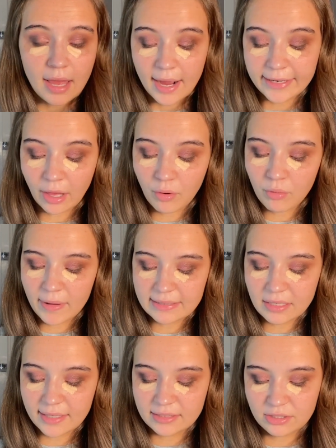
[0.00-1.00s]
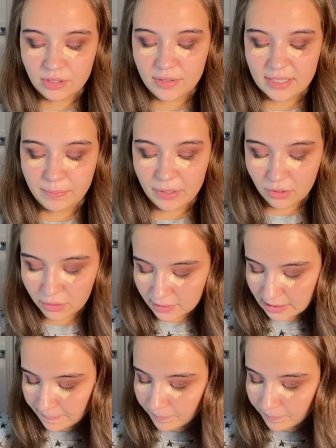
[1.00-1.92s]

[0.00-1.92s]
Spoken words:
And I always like to do this because